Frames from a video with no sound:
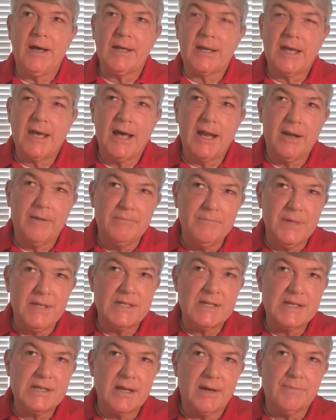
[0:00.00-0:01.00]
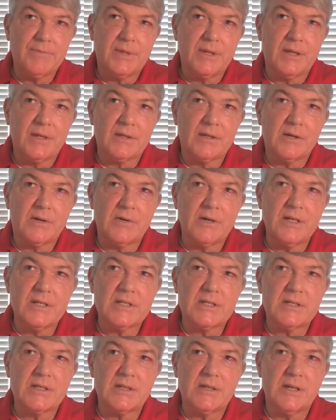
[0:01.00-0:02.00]
I kind of missed something,
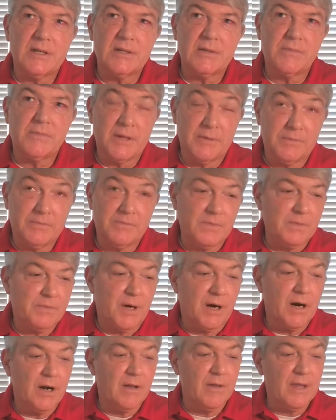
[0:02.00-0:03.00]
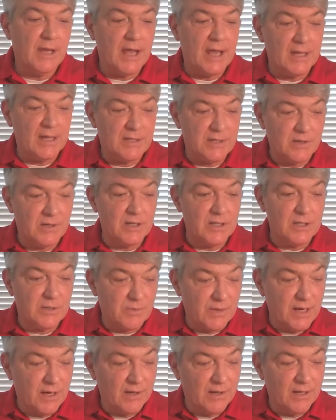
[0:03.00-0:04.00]
Chris, as part of the answer as
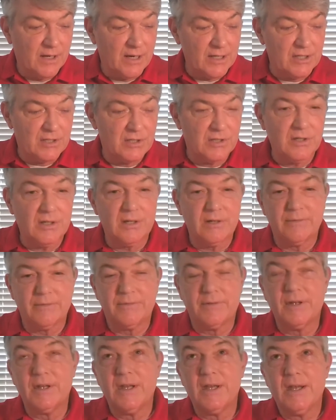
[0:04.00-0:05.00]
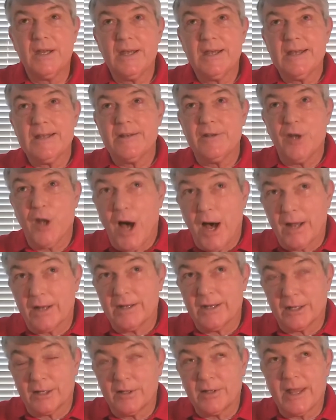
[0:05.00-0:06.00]
well, that I should have
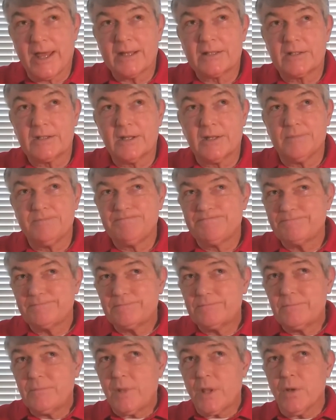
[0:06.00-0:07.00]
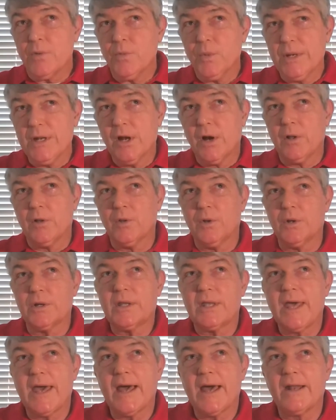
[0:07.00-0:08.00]
not neglected. We don't
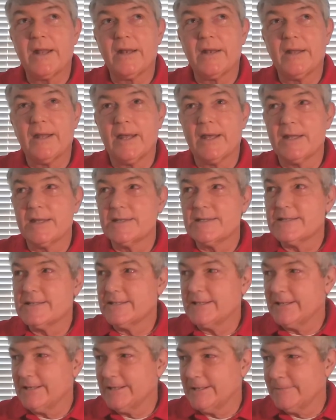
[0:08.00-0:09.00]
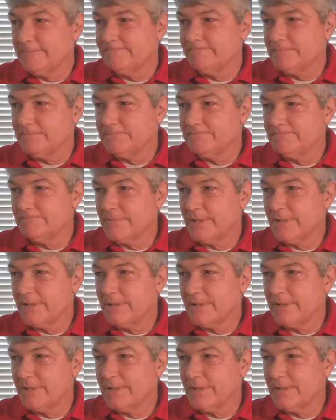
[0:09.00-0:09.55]
look at it as a